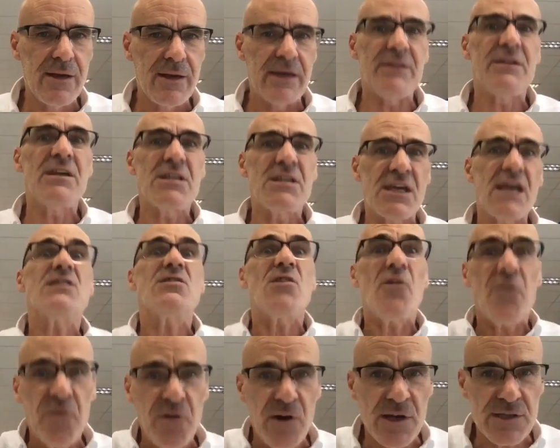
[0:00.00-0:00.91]
In this case,
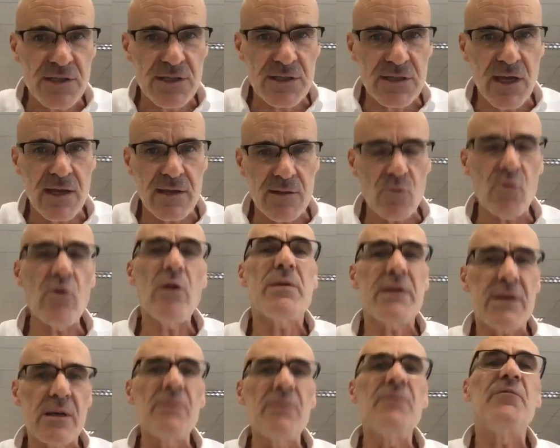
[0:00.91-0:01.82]
the first state will
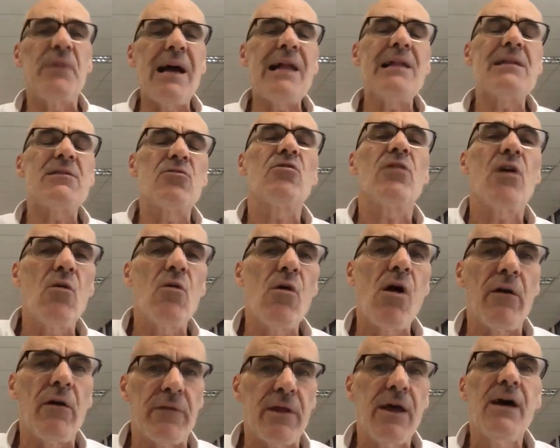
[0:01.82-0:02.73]
be compelled to go
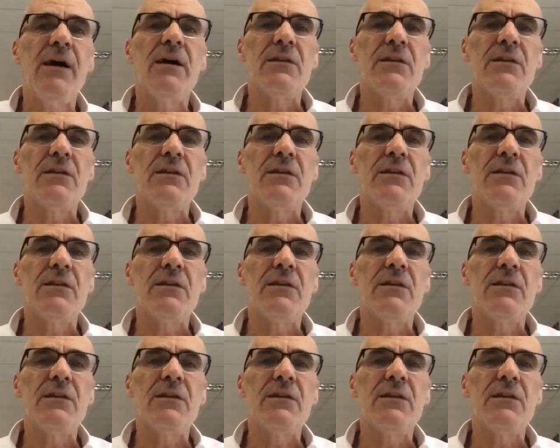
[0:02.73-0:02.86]
on.